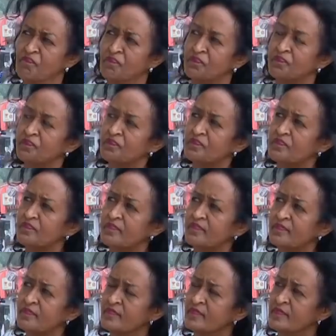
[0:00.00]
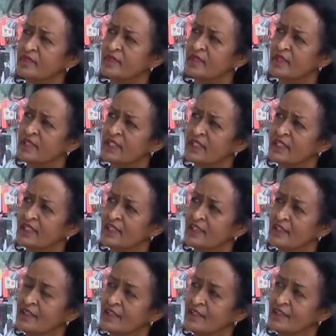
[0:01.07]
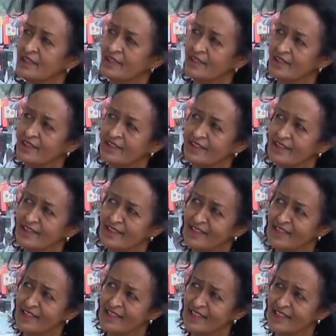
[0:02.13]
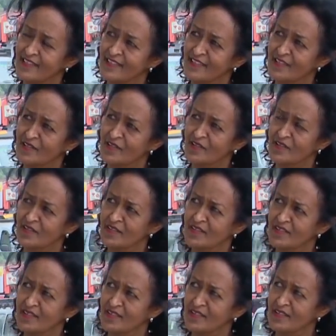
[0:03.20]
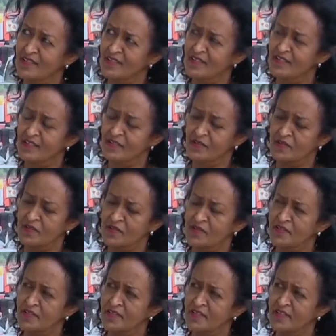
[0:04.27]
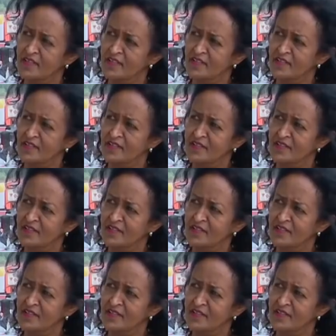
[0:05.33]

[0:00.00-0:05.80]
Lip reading: This person isn't speaking.